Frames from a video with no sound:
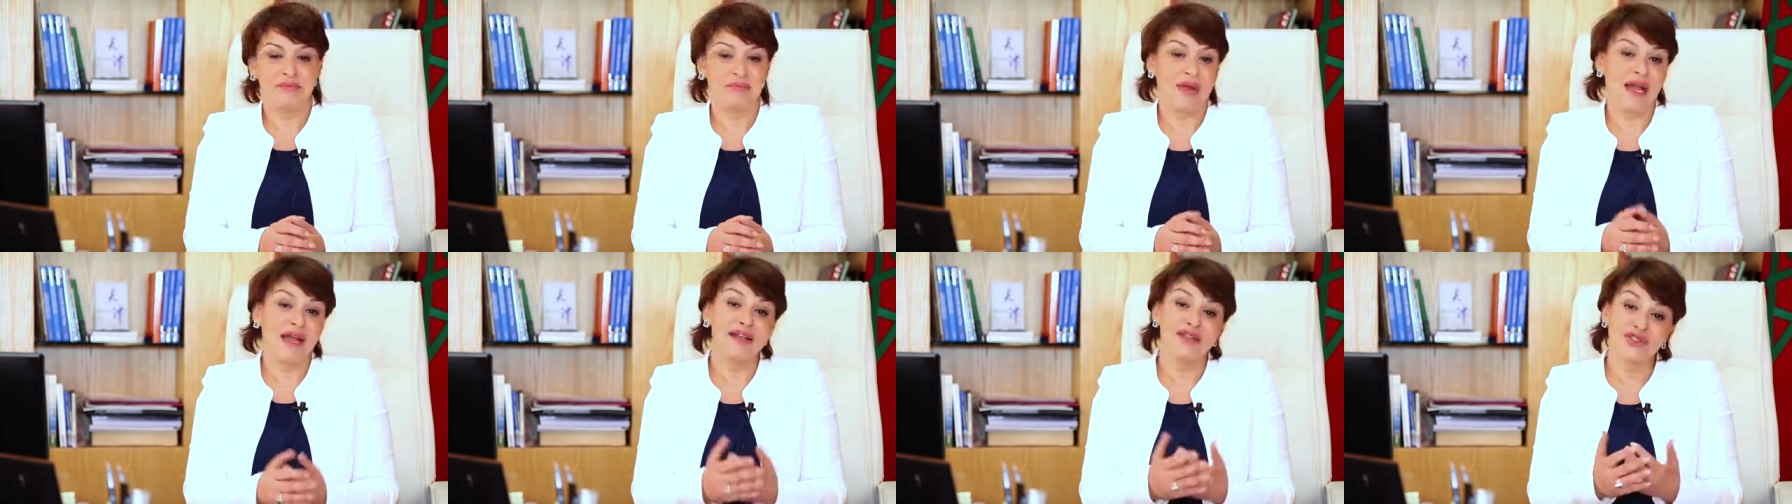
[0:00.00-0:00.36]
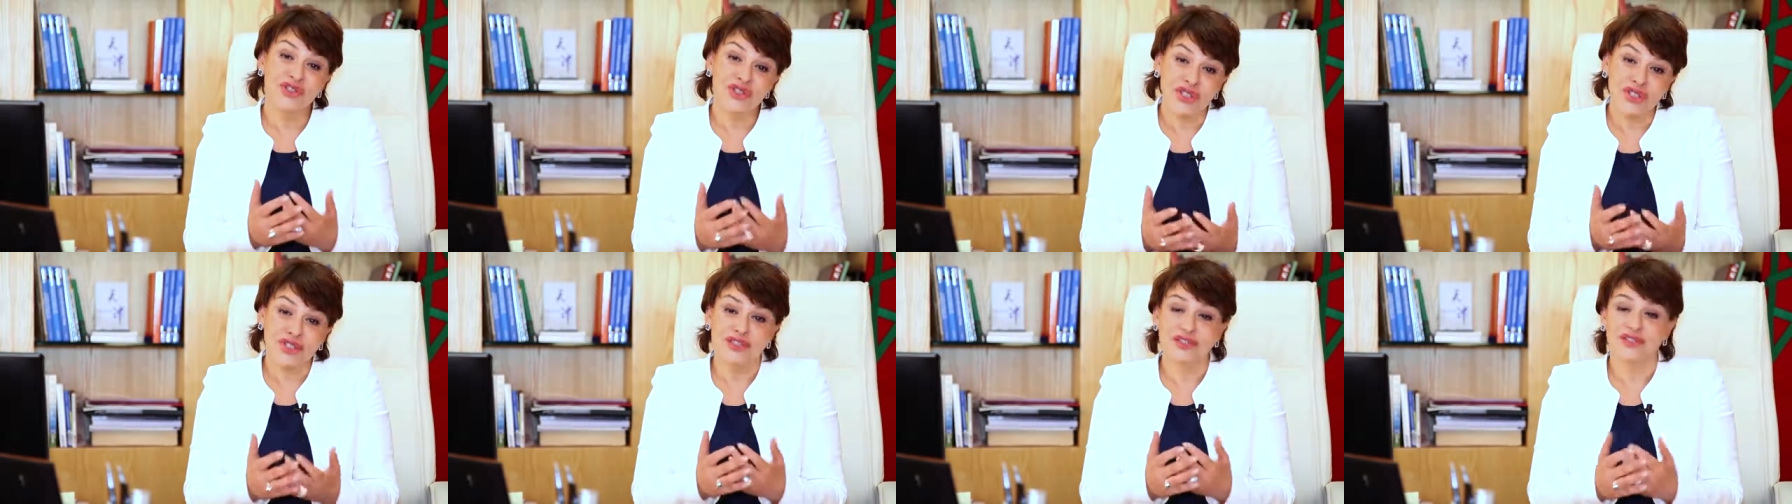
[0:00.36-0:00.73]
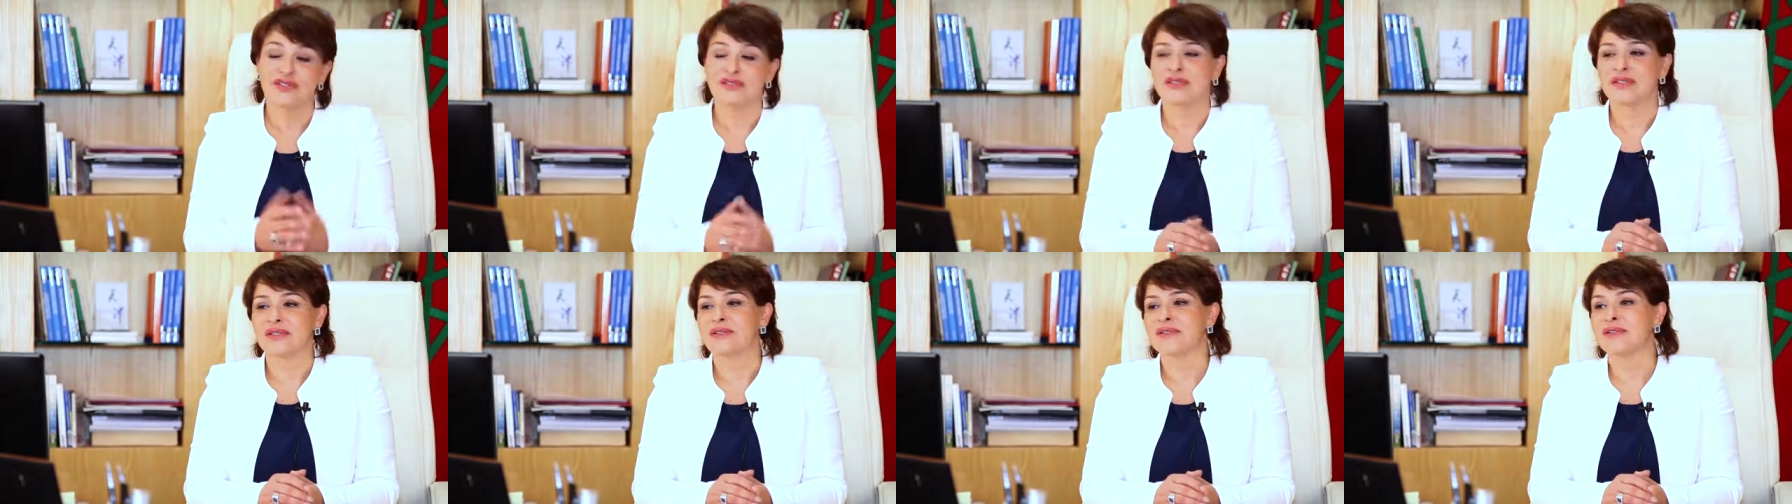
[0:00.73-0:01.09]
my children,
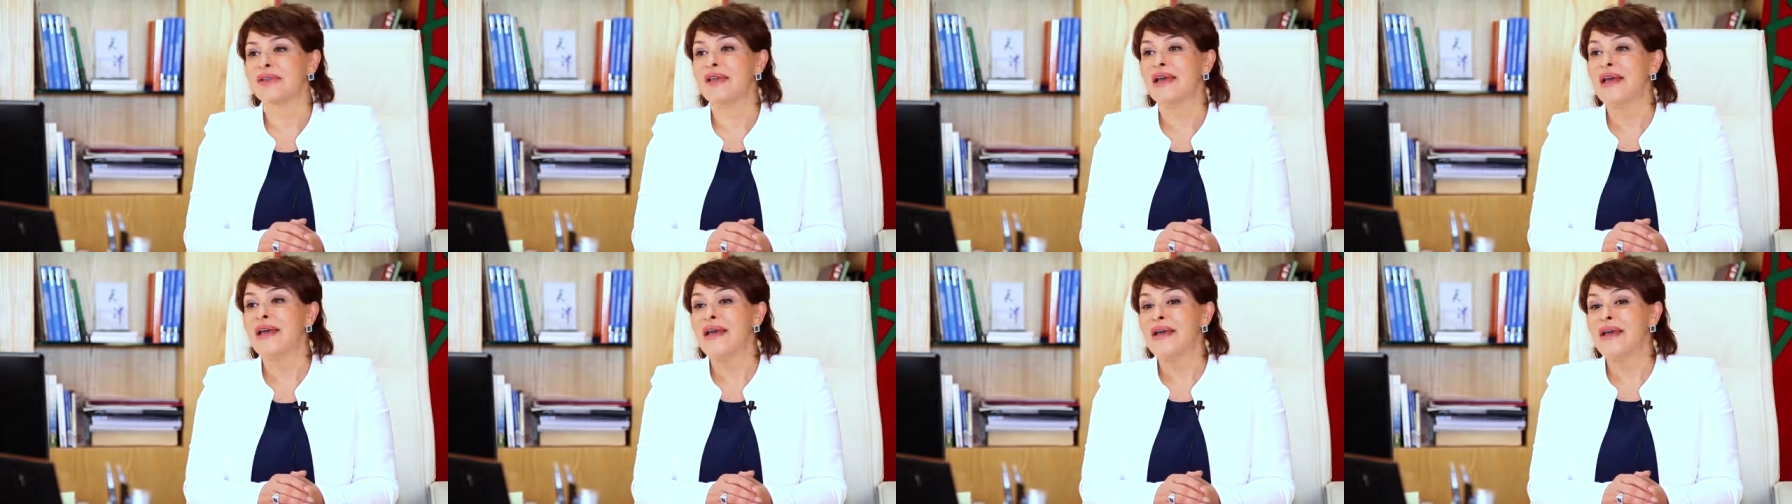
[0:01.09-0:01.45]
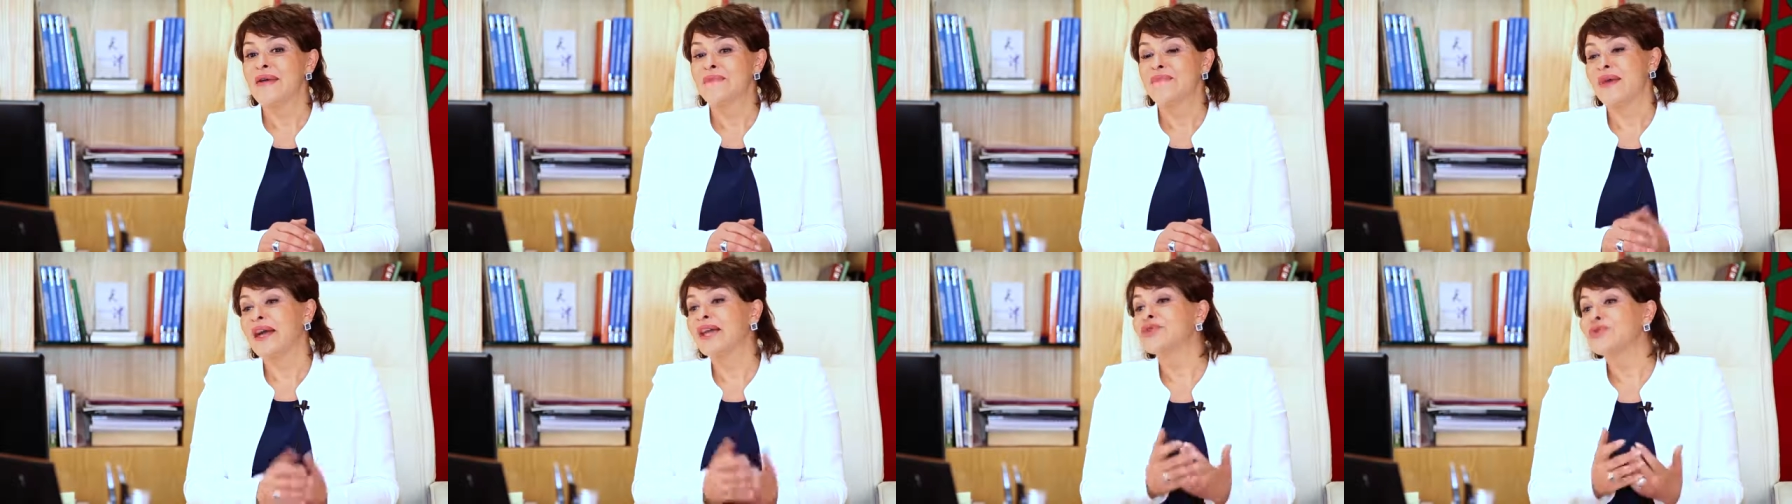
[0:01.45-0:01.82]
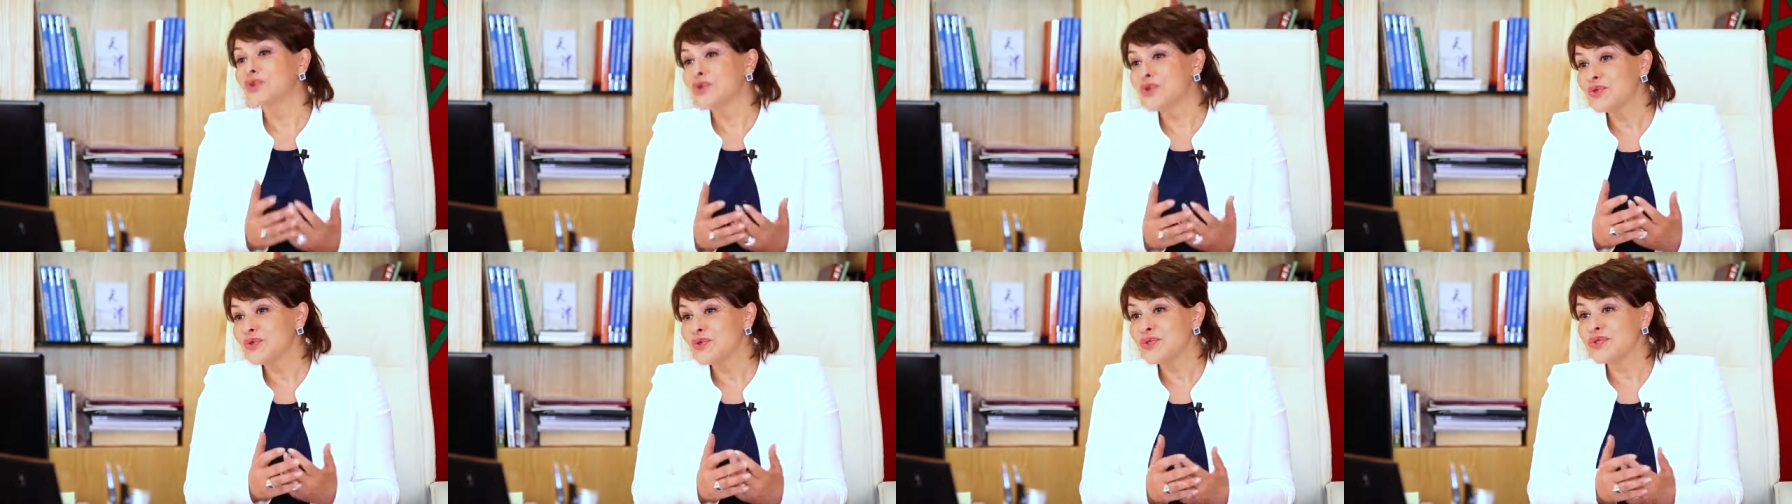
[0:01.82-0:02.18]
my
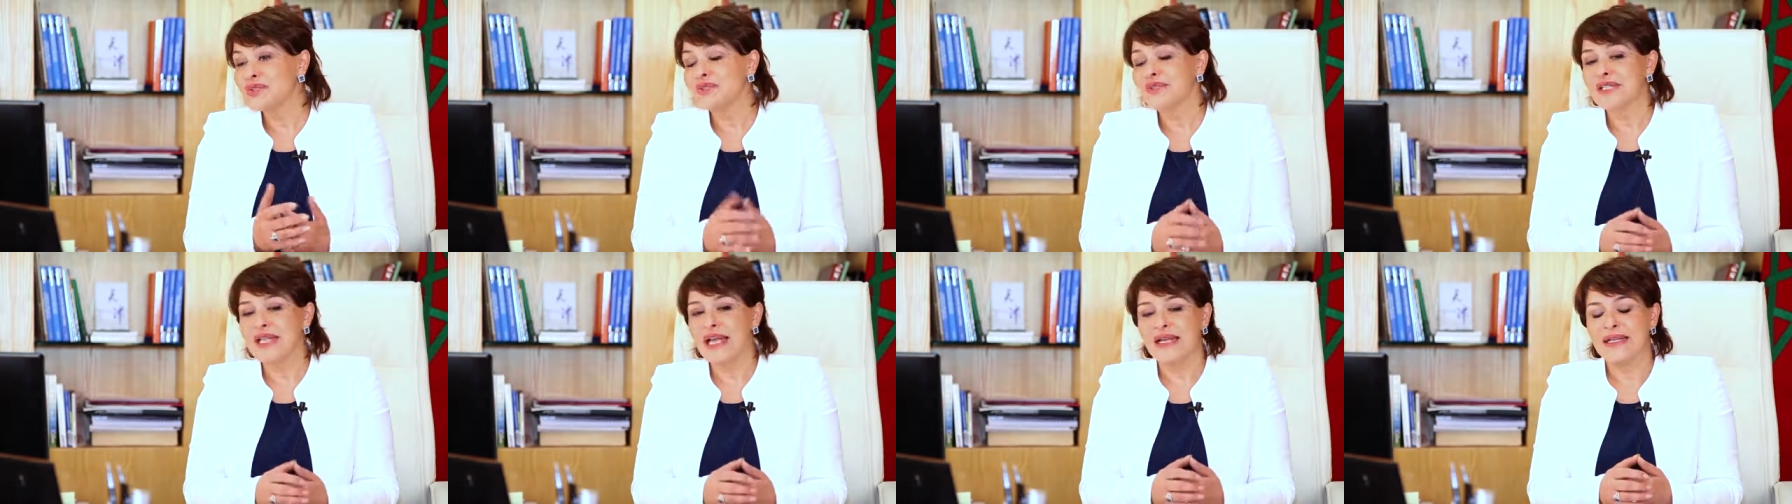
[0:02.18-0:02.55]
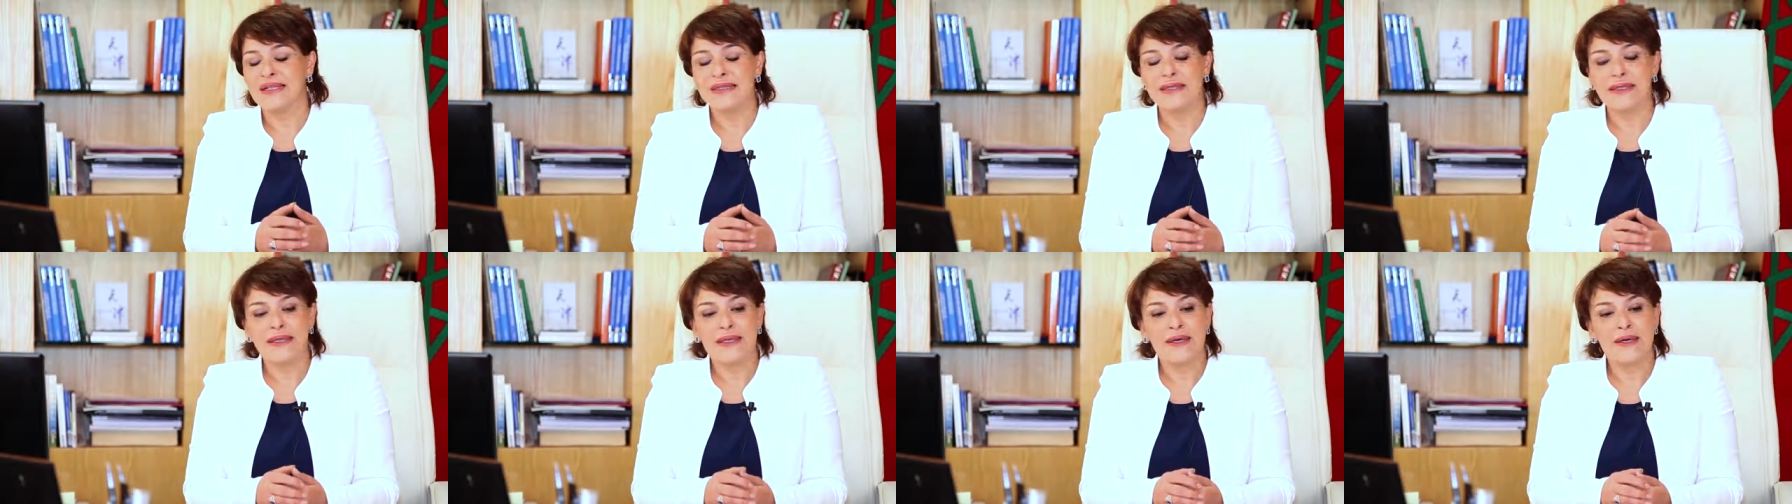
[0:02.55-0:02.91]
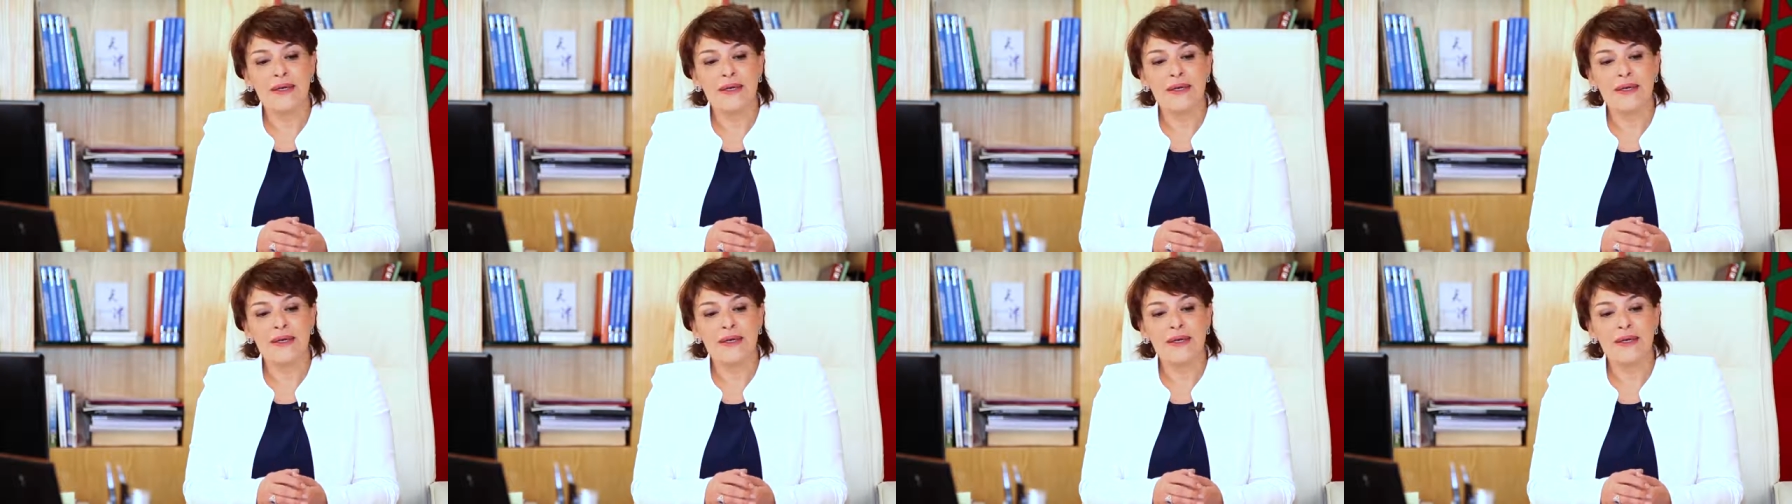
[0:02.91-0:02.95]
daughters, and